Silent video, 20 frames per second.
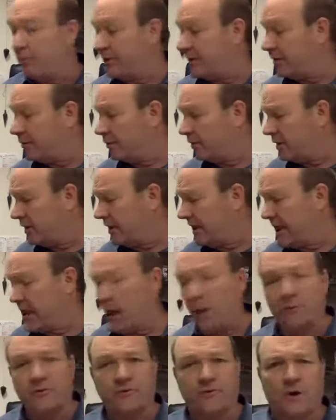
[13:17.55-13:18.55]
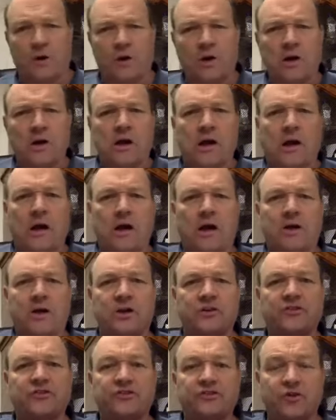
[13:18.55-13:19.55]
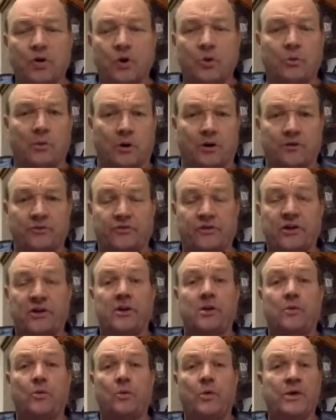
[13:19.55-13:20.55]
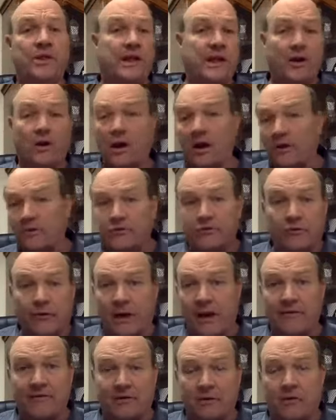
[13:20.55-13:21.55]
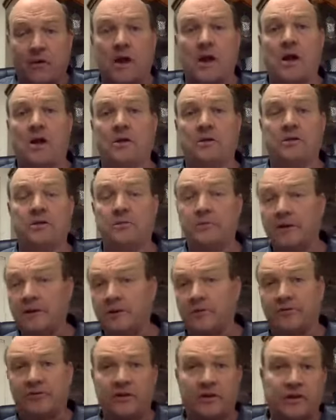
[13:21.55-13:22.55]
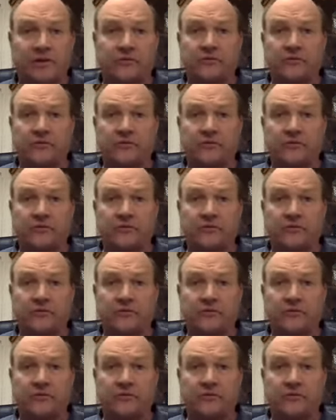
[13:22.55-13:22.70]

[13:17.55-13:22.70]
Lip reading: And it really helps for consumers when they are out driving around in the bigger cities.